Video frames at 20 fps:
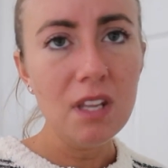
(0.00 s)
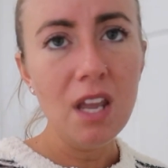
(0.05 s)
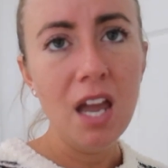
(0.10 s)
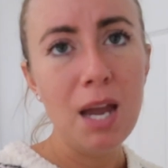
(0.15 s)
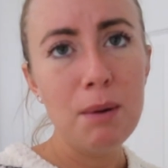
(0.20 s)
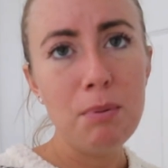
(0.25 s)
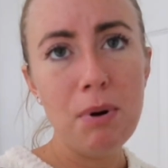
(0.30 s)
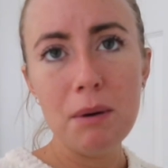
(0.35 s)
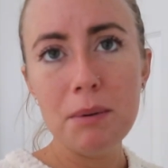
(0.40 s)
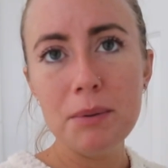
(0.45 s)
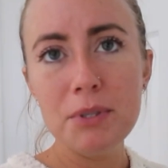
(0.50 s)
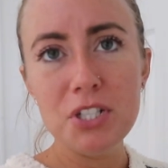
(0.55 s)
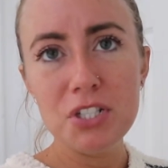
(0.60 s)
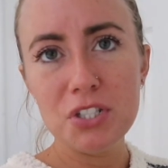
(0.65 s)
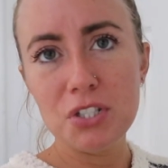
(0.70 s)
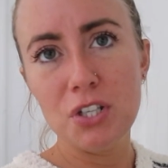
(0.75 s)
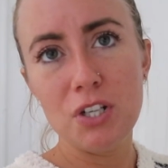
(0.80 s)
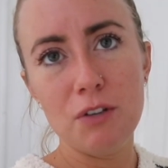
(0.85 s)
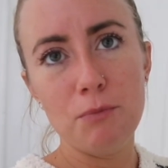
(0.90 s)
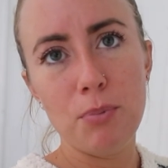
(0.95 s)
I probably
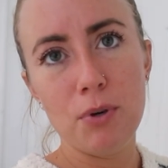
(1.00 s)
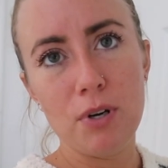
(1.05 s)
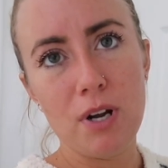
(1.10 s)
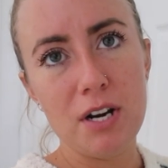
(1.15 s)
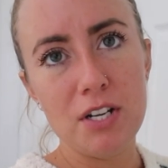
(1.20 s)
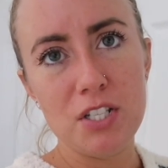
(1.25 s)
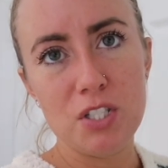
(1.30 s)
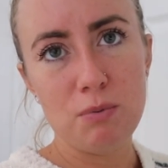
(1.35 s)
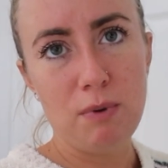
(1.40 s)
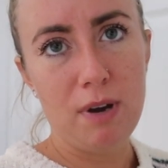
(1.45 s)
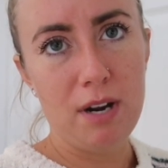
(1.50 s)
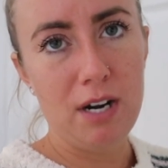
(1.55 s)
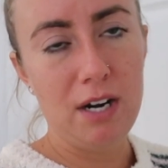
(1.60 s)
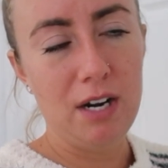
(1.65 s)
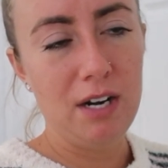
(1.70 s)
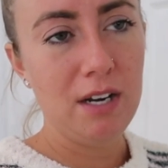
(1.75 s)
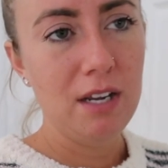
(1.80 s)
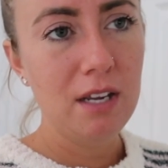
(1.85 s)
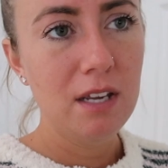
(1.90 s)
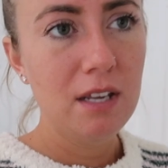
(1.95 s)
just could have put on a
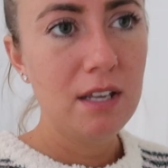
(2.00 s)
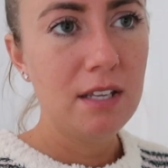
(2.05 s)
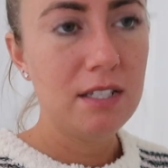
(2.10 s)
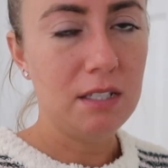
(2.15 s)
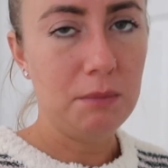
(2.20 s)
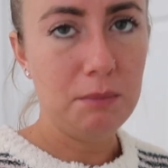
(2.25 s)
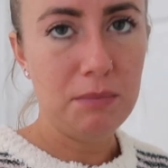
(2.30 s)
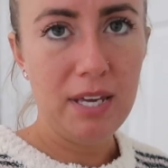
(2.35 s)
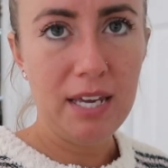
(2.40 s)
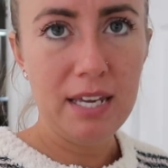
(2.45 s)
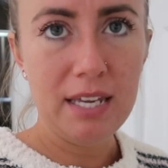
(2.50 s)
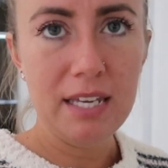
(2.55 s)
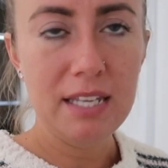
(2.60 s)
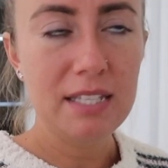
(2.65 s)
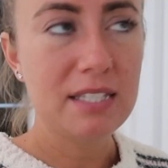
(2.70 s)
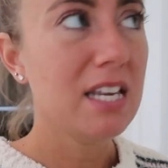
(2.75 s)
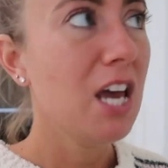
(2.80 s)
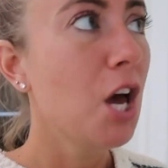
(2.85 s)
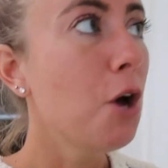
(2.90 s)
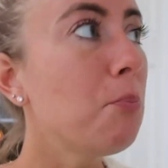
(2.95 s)
sweater, some
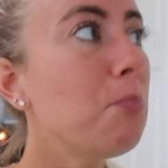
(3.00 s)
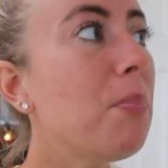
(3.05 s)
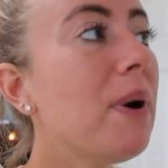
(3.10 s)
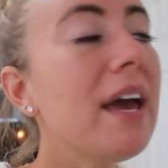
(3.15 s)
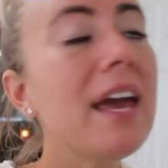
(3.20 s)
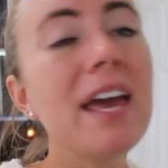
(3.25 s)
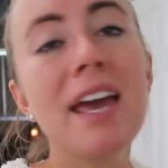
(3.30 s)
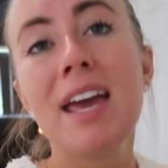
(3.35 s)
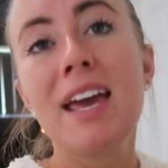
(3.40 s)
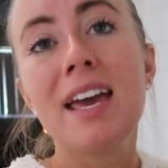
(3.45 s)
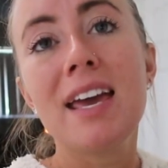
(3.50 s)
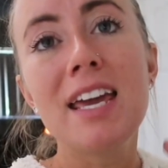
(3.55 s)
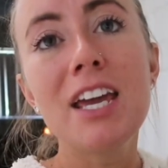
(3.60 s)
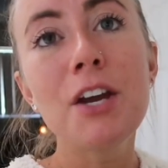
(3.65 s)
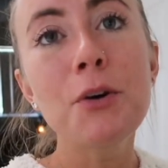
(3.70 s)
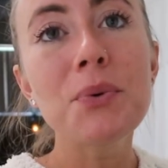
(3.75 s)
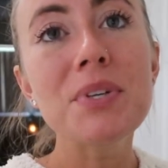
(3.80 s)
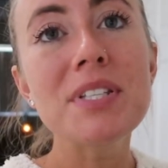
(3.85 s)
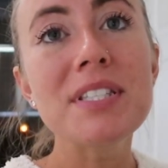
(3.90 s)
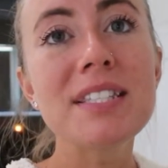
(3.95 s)
leggings, but
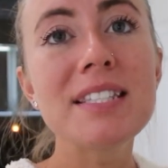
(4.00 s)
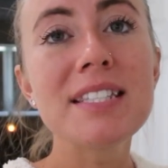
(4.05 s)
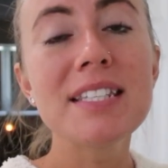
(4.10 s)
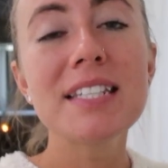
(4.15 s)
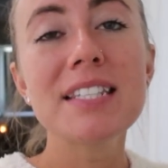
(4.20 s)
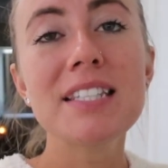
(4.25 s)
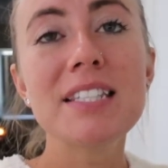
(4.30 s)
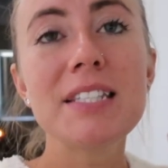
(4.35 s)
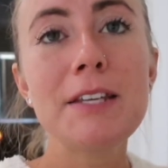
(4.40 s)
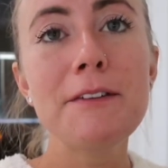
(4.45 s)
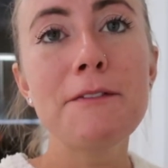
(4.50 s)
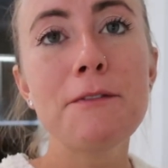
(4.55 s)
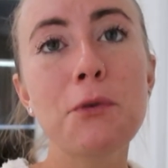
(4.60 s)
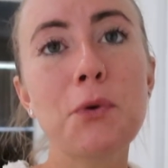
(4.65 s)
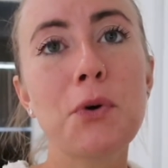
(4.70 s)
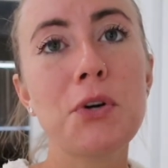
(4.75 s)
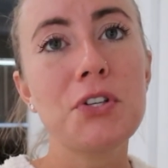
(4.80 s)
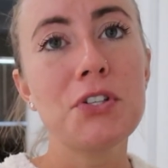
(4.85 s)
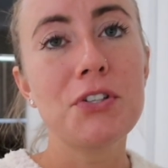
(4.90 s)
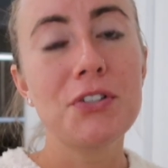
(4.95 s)
it was
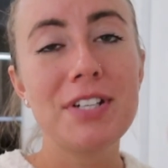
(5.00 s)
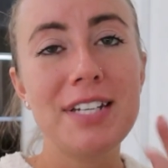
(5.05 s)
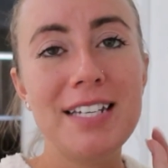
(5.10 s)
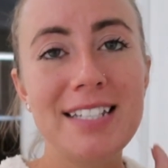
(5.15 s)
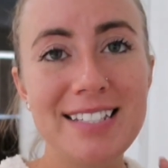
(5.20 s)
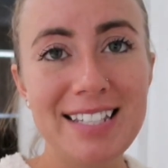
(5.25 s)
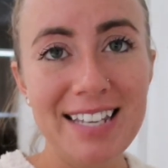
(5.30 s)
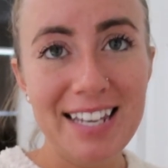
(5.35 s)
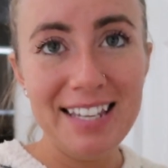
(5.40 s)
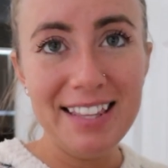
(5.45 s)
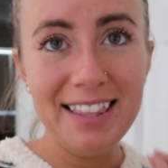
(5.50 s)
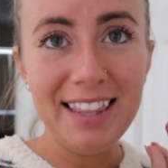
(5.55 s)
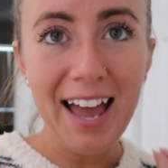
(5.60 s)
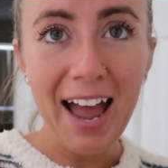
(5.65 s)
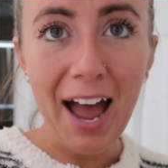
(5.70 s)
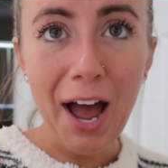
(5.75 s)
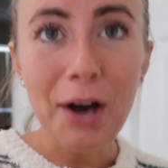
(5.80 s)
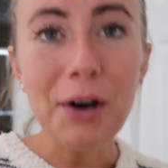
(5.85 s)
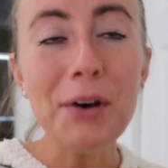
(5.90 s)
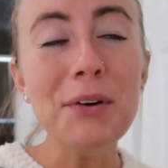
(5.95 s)
64 degrees in the
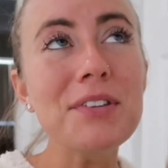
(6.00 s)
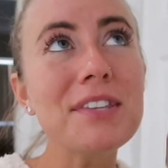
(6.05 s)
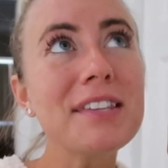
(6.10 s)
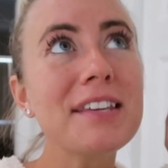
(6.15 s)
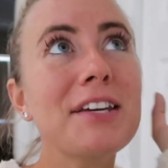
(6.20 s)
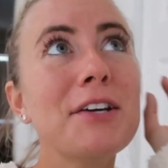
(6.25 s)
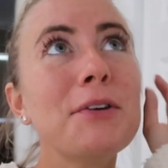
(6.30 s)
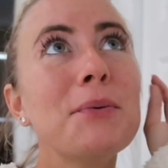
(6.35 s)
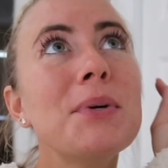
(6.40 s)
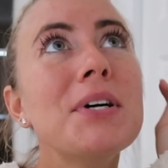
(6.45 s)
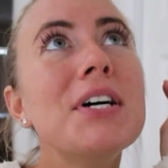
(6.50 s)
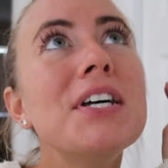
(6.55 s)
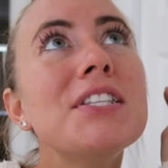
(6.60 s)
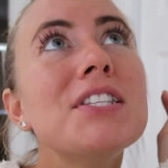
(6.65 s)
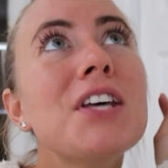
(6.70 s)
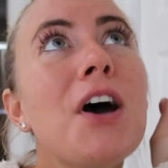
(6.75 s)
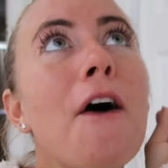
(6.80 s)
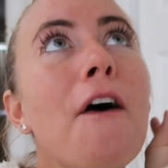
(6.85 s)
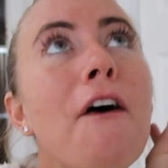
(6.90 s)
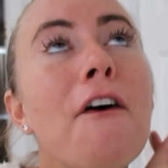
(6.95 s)
house. It was
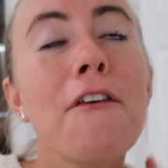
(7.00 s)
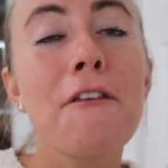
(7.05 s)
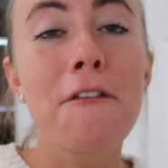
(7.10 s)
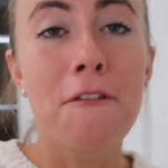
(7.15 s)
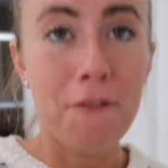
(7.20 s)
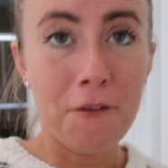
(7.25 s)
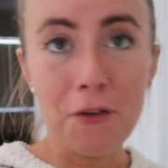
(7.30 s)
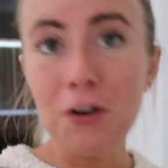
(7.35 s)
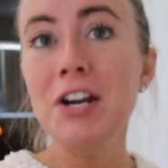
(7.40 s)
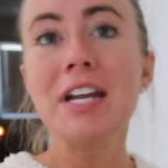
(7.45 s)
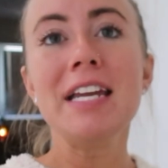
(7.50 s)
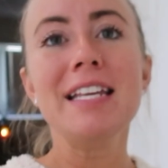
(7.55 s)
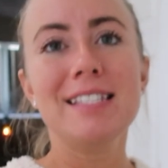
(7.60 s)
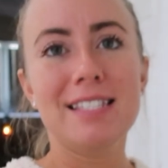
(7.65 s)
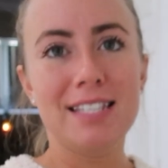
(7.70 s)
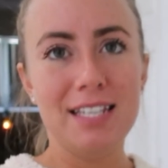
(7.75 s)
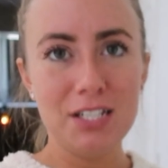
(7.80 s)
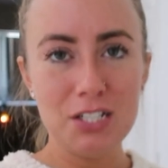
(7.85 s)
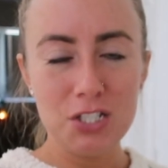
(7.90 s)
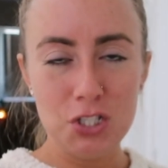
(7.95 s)

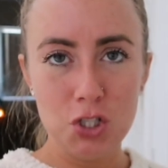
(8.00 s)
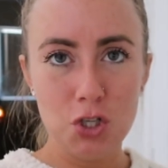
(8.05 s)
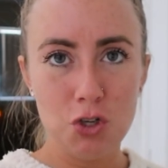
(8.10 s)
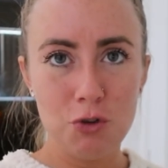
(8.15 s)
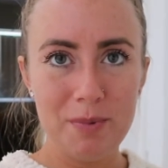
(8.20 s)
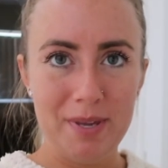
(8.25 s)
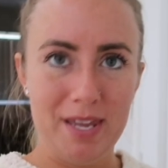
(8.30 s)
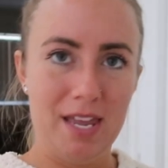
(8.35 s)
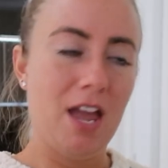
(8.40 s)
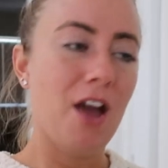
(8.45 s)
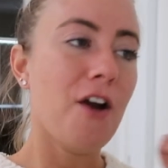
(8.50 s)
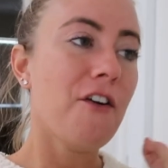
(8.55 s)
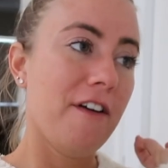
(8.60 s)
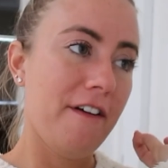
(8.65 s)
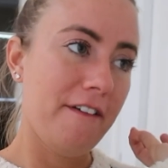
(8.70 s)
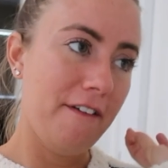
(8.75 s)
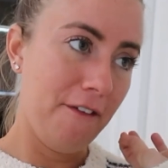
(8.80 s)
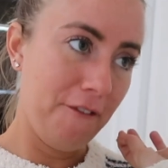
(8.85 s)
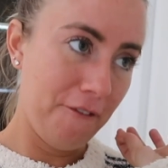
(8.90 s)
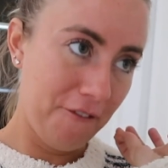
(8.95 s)
freezing to me,
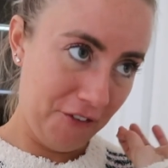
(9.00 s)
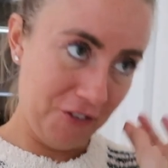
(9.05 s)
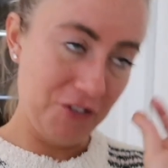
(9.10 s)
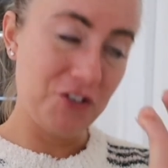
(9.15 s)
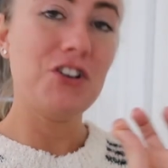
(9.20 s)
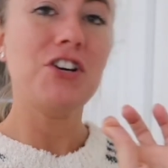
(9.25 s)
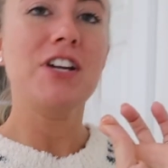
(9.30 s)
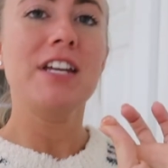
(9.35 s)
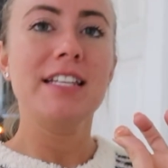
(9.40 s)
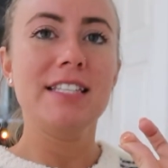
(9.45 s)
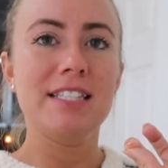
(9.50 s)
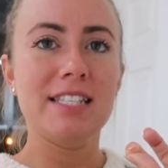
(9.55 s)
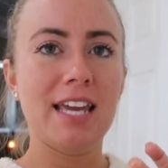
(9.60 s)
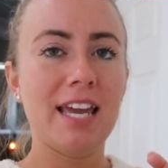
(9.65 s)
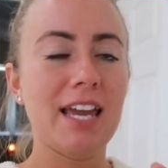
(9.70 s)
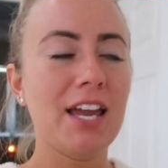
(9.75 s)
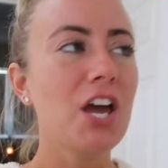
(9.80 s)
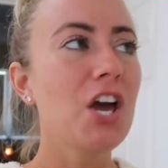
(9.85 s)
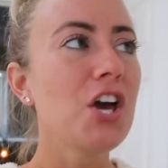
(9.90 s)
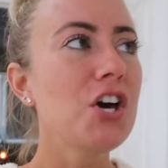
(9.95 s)

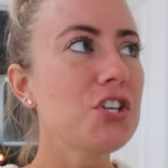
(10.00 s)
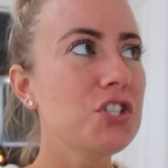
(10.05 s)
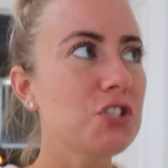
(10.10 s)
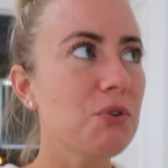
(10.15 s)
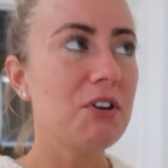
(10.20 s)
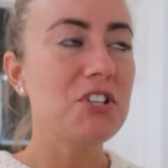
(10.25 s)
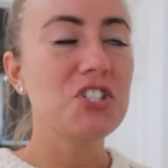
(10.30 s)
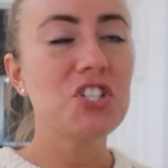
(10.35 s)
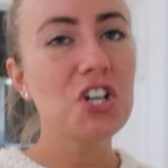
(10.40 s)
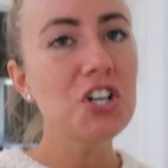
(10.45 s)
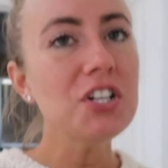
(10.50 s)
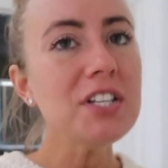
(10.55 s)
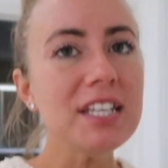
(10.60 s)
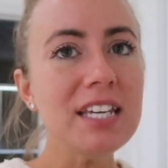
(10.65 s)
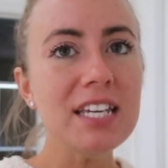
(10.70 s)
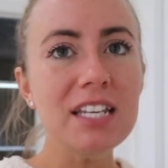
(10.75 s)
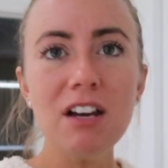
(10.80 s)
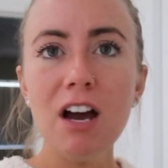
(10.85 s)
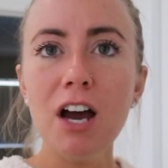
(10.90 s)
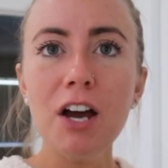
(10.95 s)
freezing. So I turned the
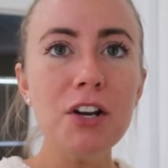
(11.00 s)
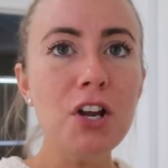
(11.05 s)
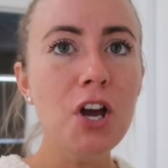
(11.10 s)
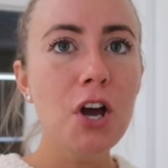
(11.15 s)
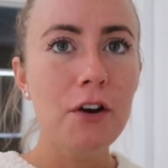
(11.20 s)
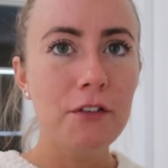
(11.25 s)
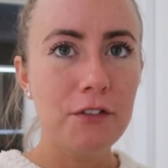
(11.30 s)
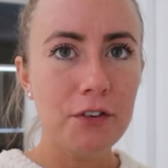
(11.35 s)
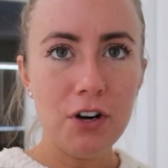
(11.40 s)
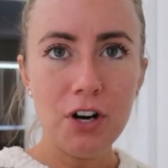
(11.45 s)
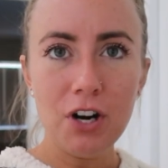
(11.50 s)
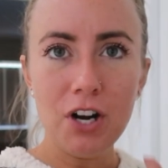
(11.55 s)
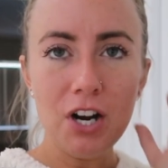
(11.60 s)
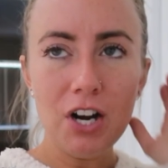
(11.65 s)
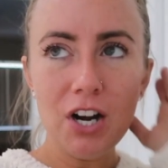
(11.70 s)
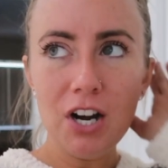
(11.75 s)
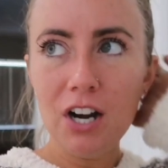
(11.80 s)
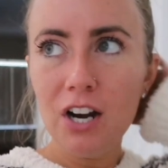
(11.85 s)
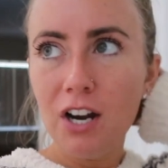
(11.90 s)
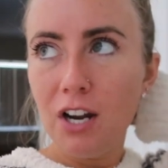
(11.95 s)
heat on
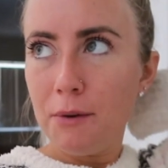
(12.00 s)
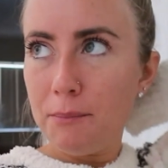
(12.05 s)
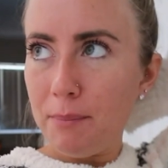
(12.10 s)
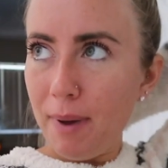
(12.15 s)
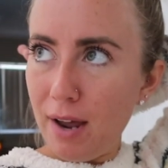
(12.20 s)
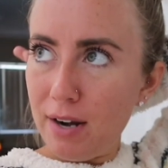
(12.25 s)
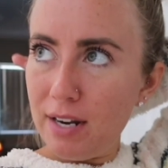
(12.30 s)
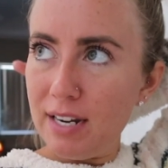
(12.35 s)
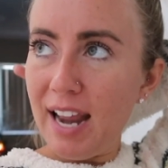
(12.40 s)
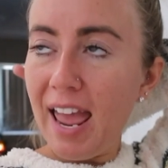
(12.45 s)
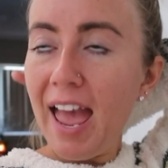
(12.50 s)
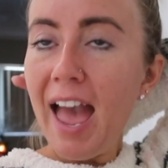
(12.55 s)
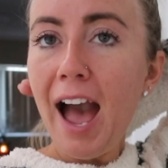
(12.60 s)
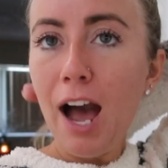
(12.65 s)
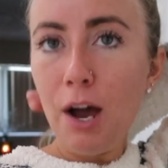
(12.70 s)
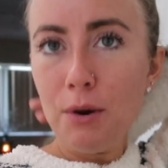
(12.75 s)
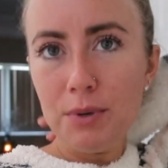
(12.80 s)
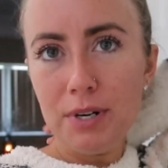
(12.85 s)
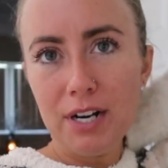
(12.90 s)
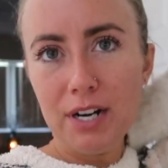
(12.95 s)
for about an
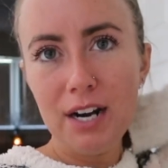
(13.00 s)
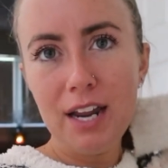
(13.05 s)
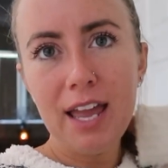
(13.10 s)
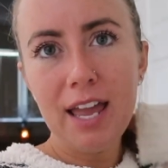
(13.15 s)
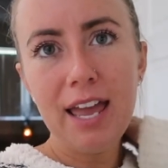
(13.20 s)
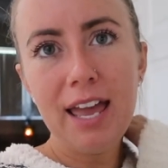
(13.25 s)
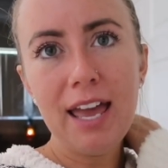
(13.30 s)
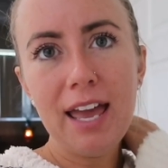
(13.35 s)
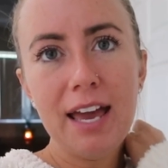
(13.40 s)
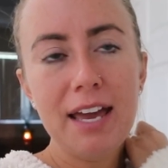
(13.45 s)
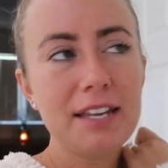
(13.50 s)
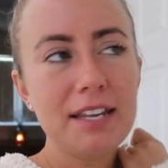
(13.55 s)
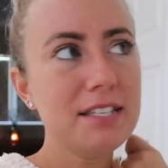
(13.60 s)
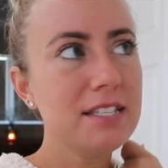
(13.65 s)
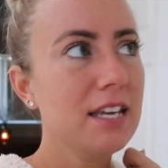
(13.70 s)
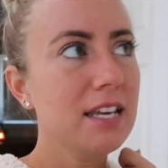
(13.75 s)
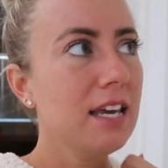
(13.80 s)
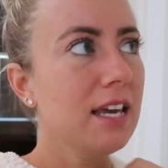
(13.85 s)
hour and